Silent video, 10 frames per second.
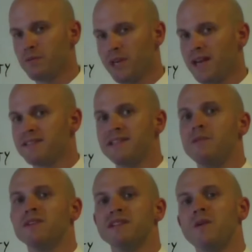We gotta see
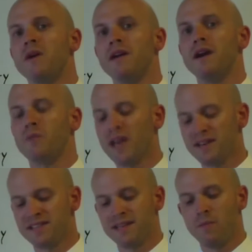what's going on. We
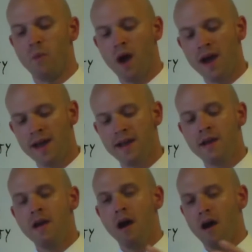gotta see why
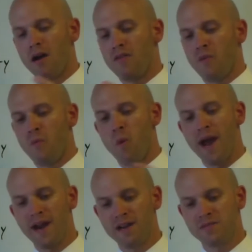are the
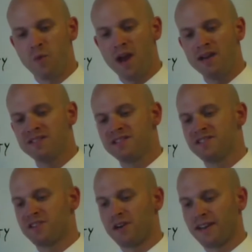wires, why is the
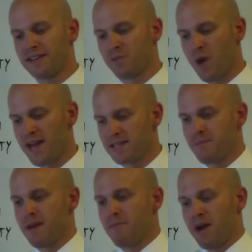circuits, why is
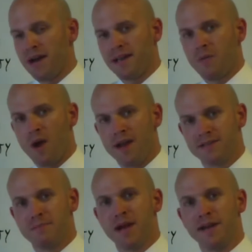my body, why
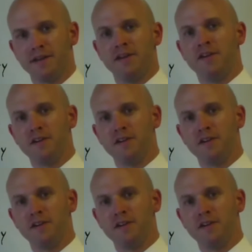is my